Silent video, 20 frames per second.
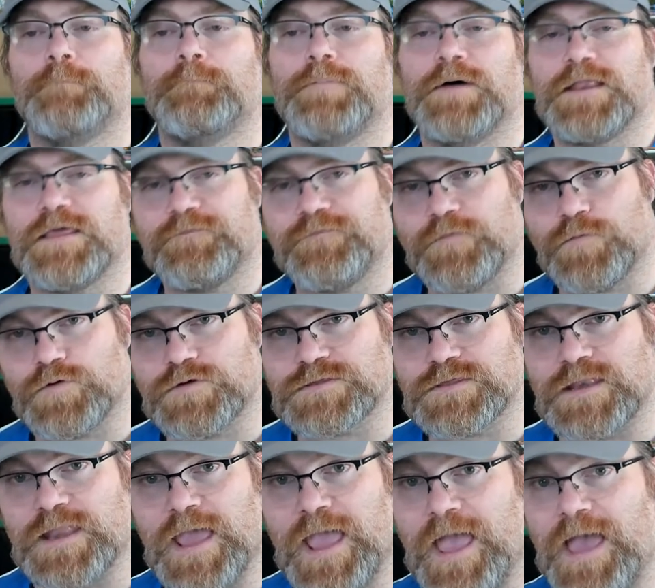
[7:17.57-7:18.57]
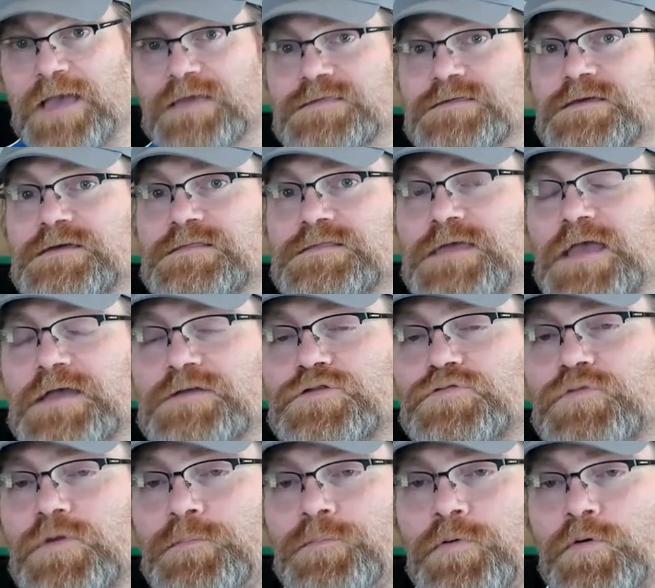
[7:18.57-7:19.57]
But if it was an ASCA
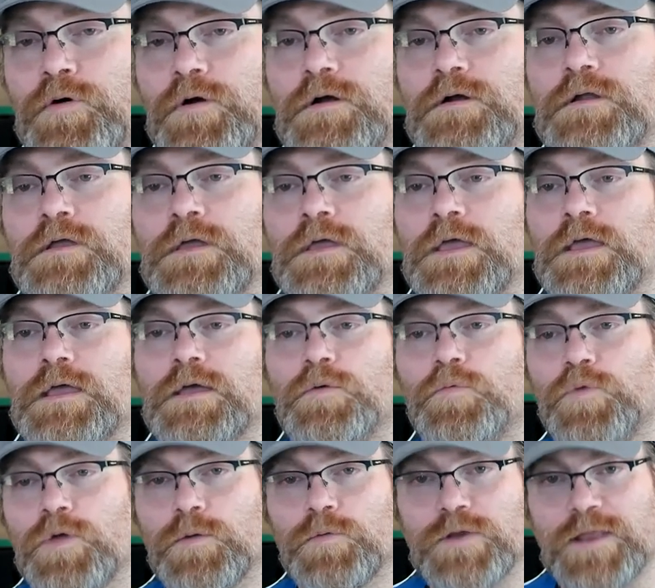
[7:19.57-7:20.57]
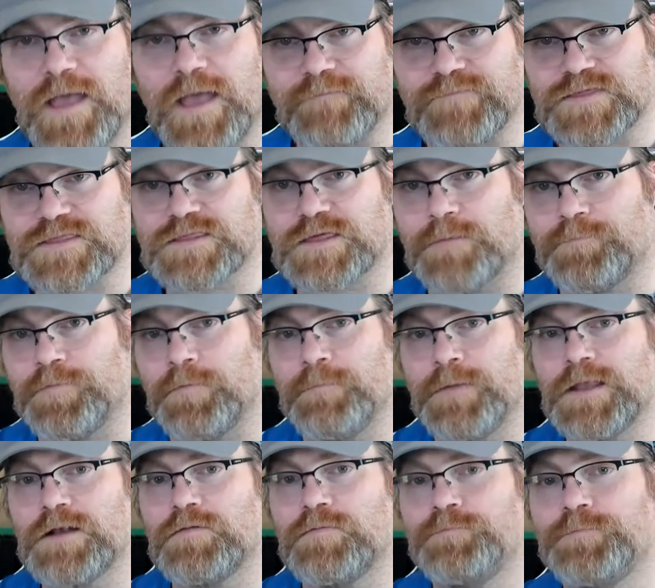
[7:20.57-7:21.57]
test report, we would have a
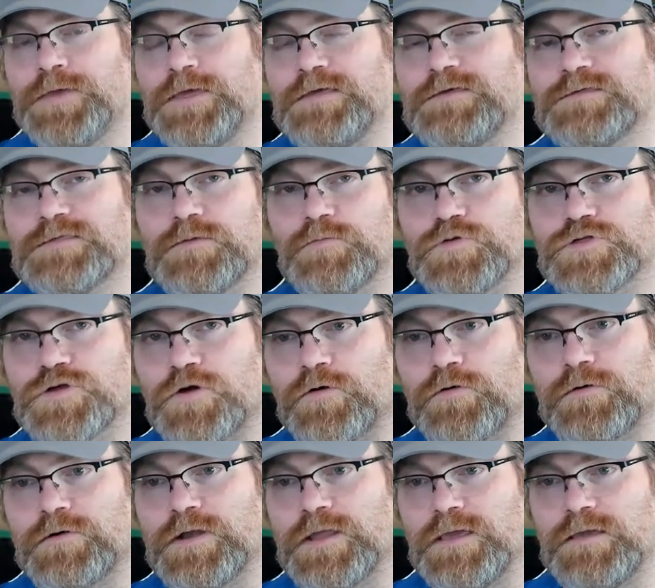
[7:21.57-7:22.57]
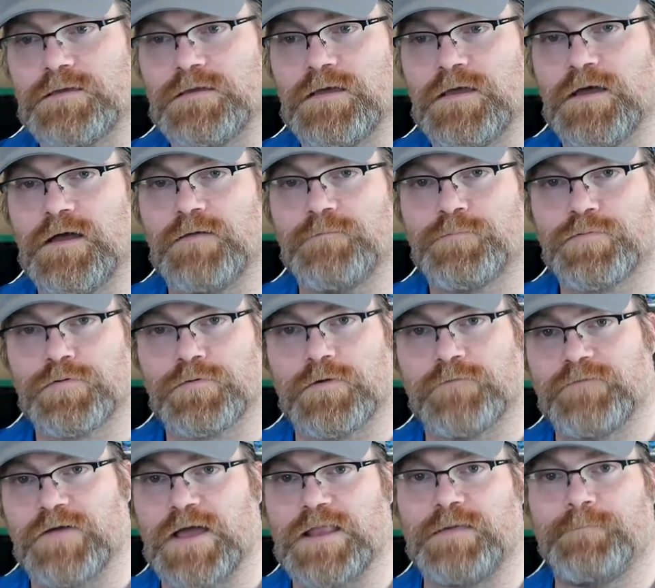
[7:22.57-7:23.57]
supplemental piece that was already
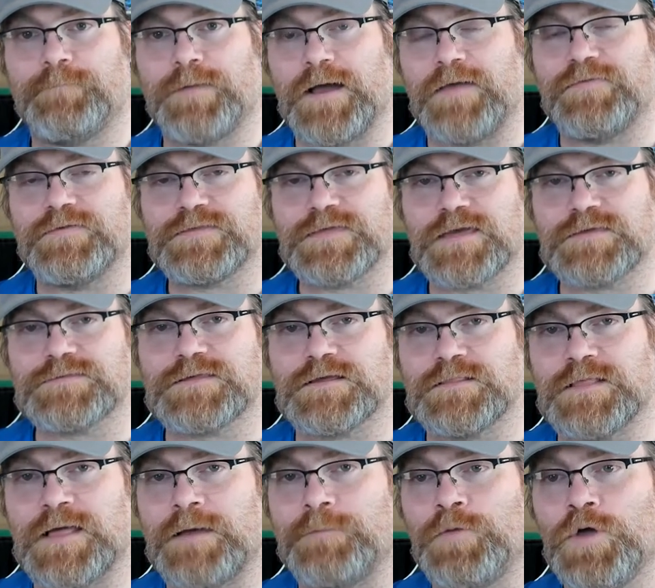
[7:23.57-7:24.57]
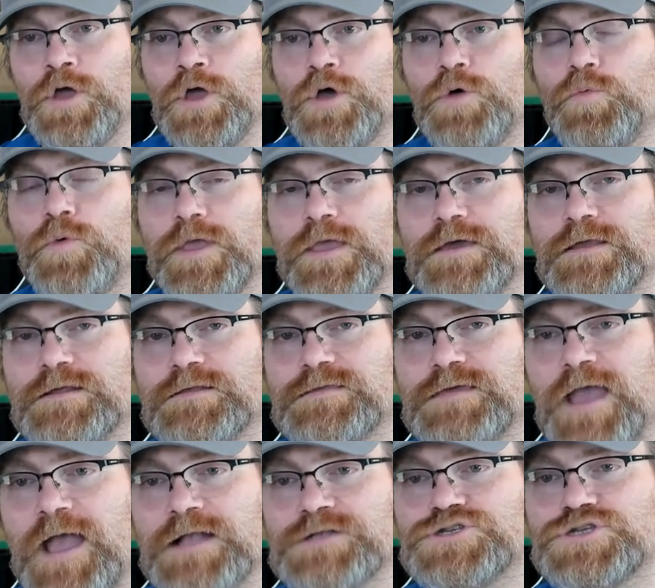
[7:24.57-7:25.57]
provided by the testing lab. We could
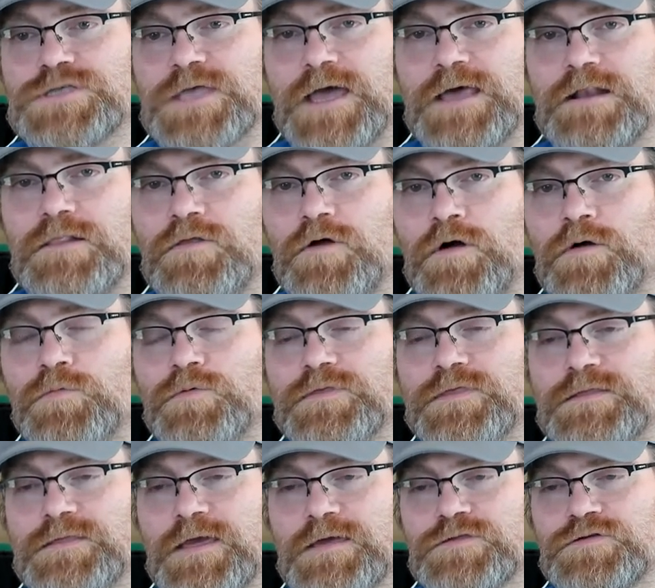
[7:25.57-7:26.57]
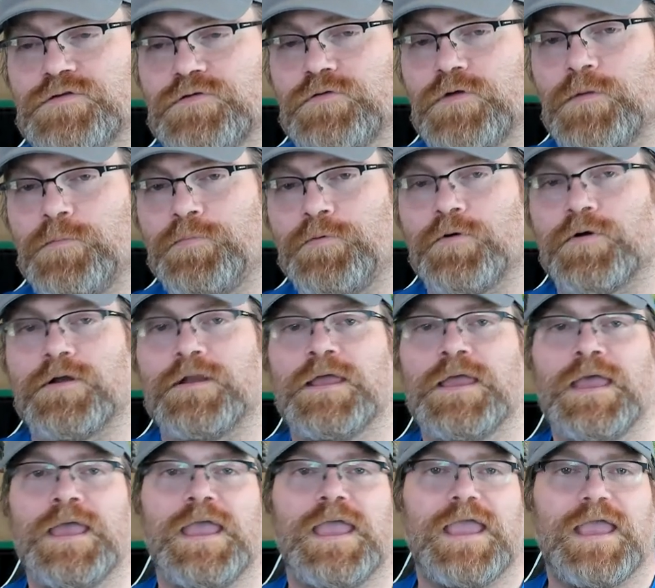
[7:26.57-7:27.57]
attach that along with the testing report,
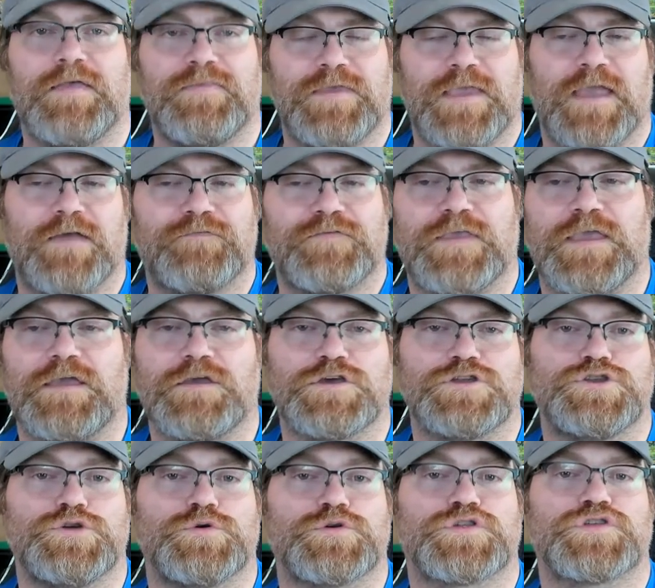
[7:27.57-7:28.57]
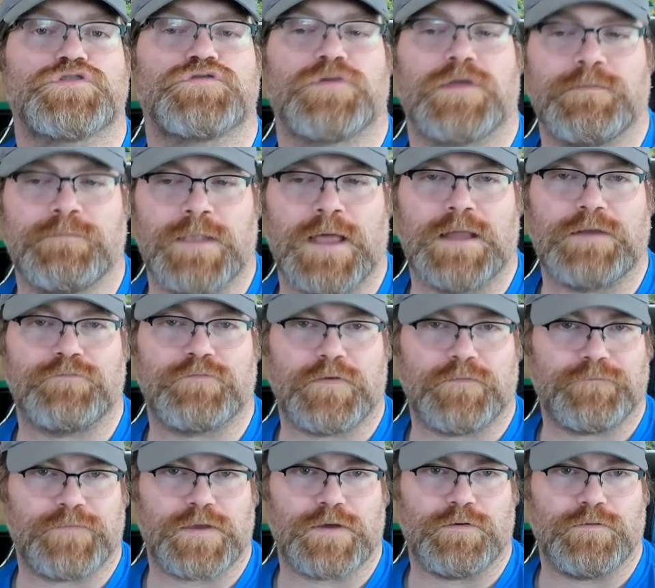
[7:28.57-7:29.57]
and the FDA could do a streamlined
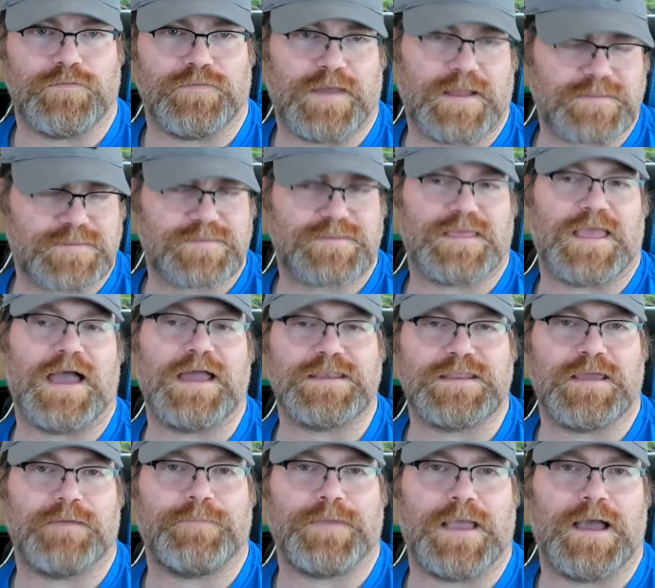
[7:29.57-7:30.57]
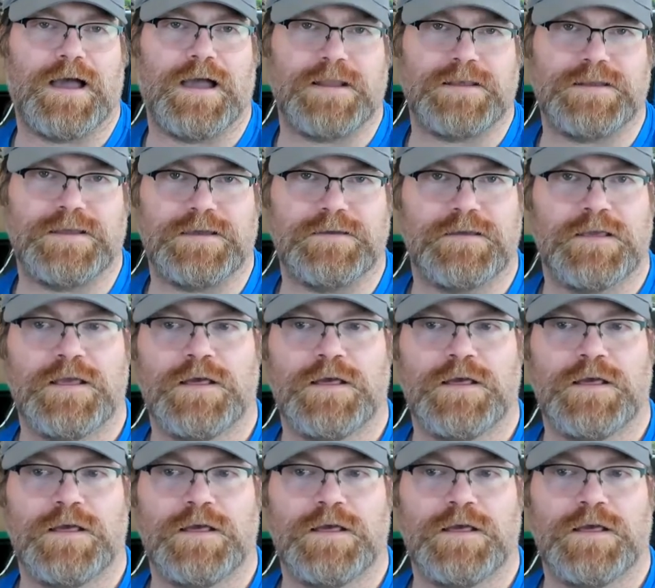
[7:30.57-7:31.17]
review. That's the idea behind it.